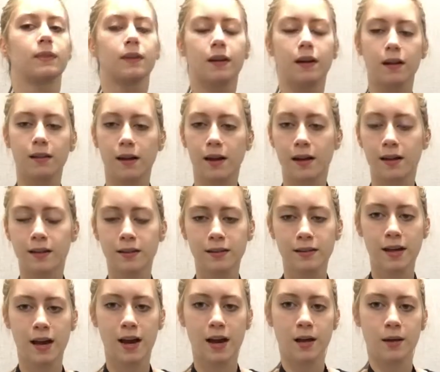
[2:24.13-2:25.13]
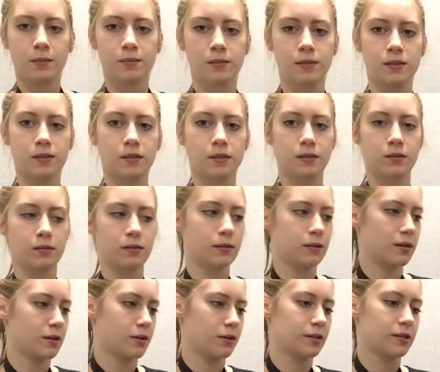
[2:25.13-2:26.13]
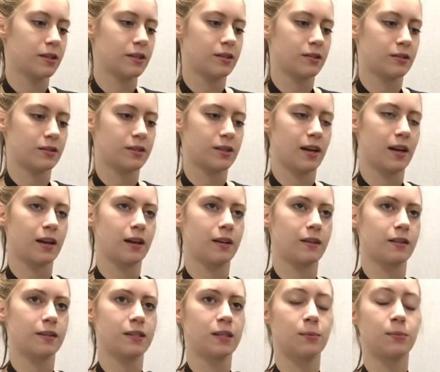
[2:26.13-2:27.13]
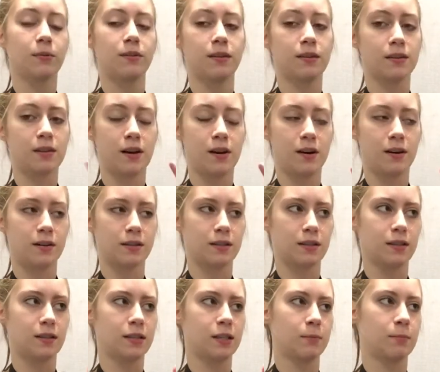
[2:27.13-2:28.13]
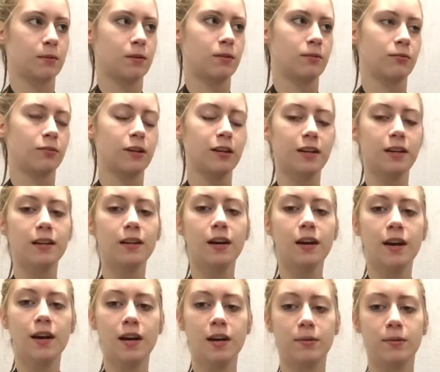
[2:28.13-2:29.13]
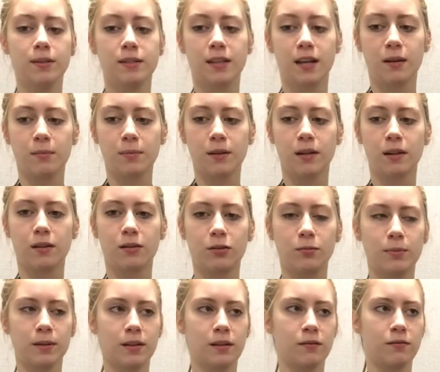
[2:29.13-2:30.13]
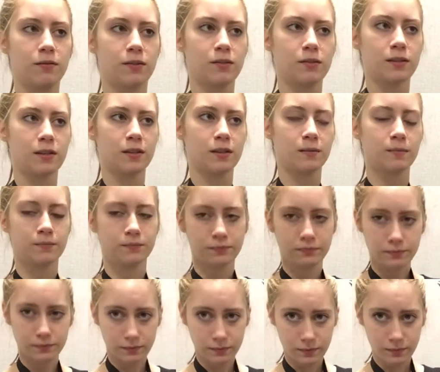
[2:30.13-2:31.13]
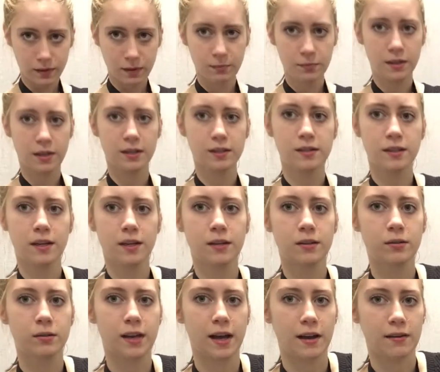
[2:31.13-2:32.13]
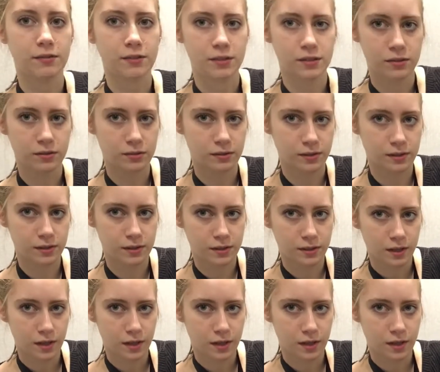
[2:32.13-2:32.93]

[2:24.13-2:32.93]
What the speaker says: A lot of the times you'll hear teachers say the tip of the tongue to the tip of the reed, which can be a little bit confusing because then you'll have students